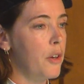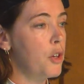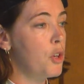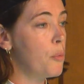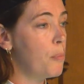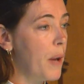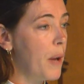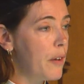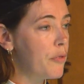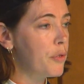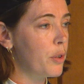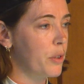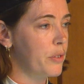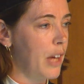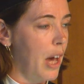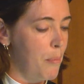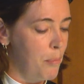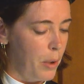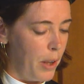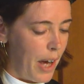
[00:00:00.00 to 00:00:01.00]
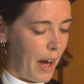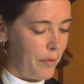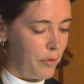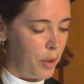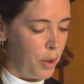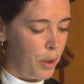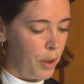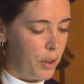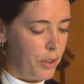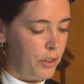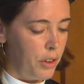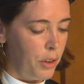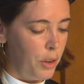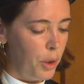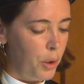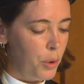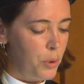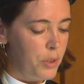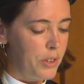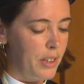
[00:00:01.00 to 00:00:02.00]
You may, for example, have heard the
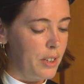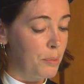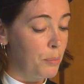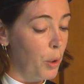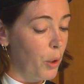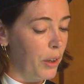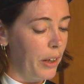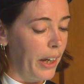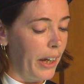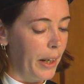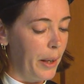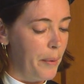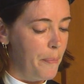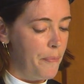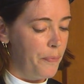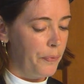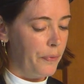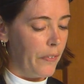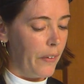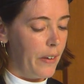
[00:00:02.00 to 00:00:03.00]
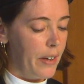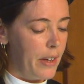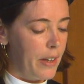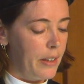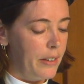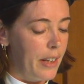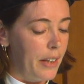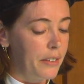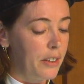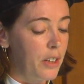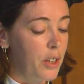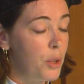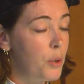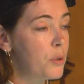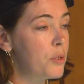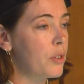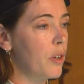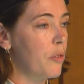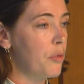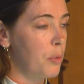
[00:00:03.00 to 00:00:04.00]
news this morning that the
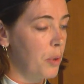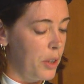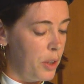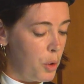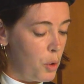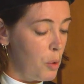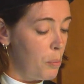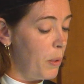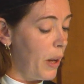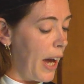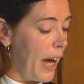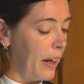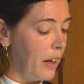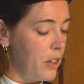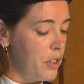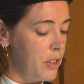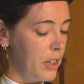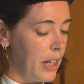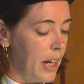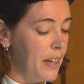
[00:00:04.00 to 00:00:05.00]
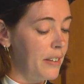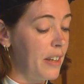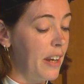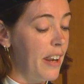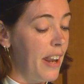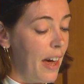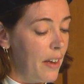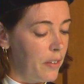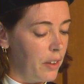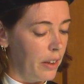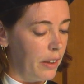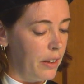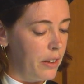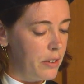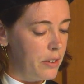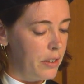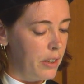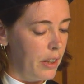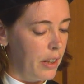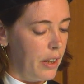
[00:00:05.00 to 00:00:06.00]
use of renewable energy in the
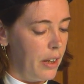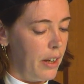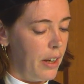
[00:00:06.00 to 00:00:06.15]
Netherlands